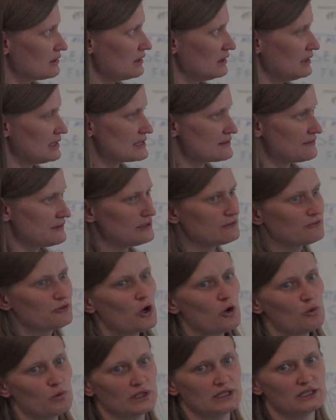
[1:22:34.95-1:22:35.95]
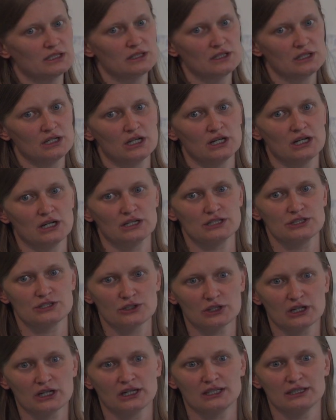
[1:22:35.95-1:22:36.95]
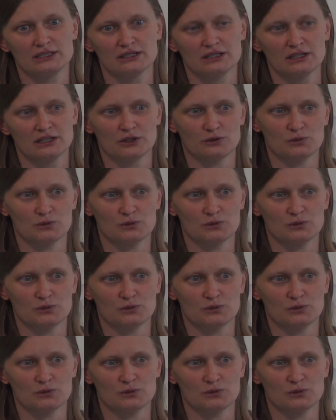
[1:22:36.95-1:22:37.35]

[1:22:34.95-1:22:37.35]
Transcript: this feed-forward uh, circuit